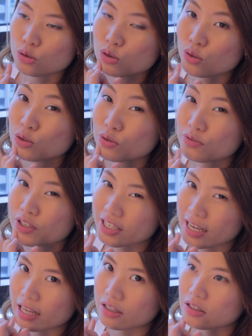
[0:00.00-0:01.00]
So don't
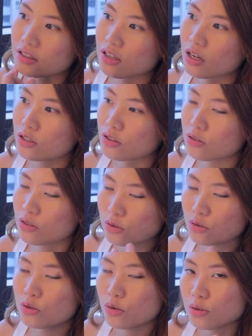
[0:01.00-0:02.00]
forget,
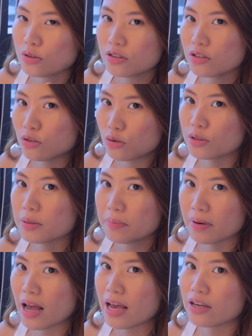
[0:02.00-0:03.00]
don't
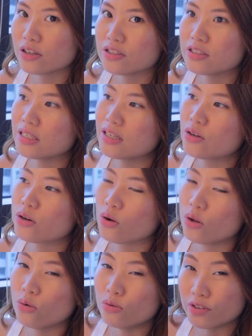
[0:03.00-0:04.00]
apply
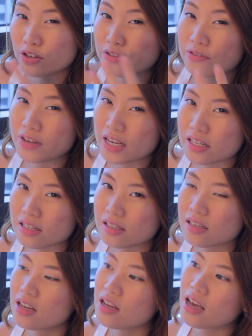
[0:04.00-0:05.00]
concealer all over your
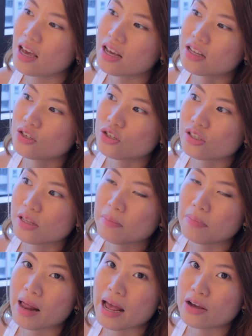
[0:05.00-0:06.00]
face, and just
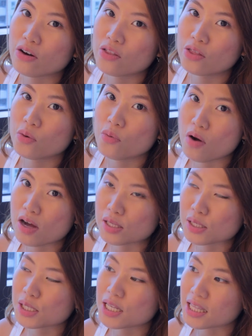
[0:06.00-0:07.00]
apply on the
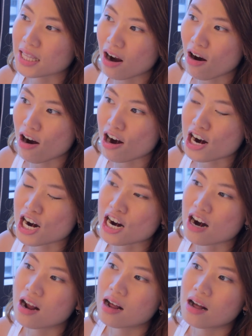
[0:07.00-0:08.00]
ones that
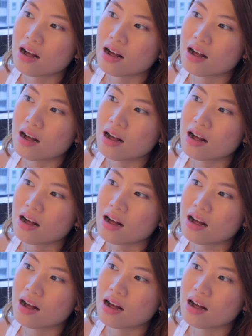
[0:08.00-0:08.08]
are